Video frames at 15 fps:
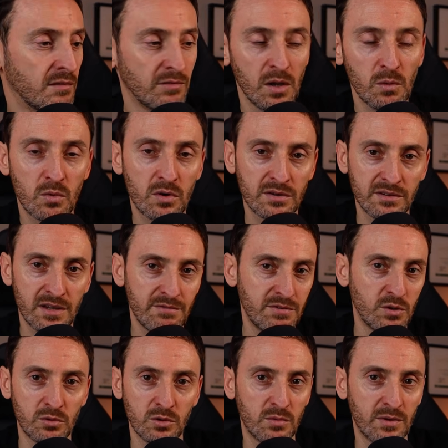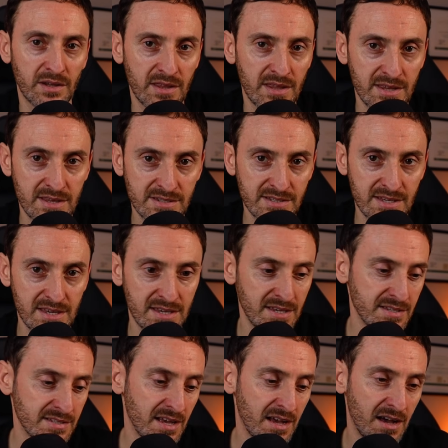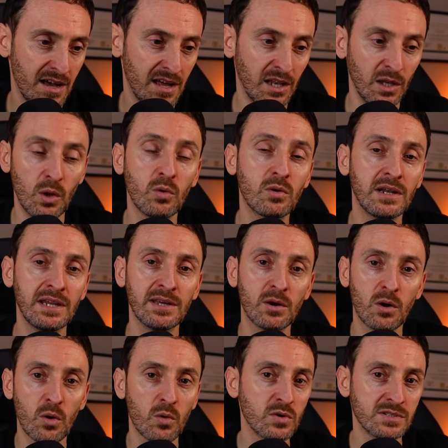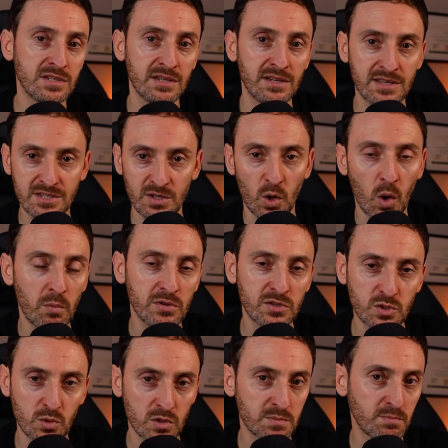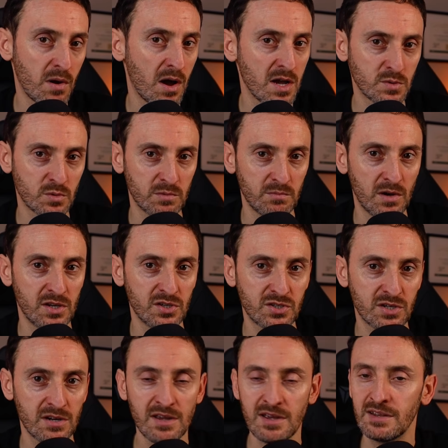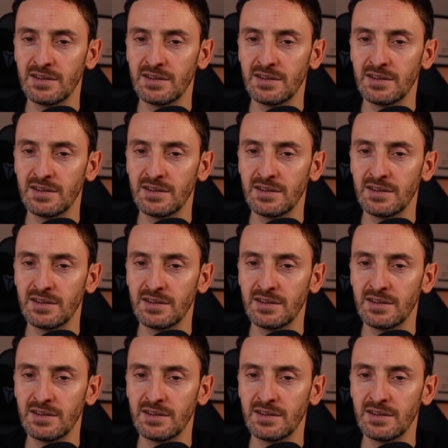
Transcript: Vaultwarden, if you don't know what it is a locally hosted, it's an open source password manager.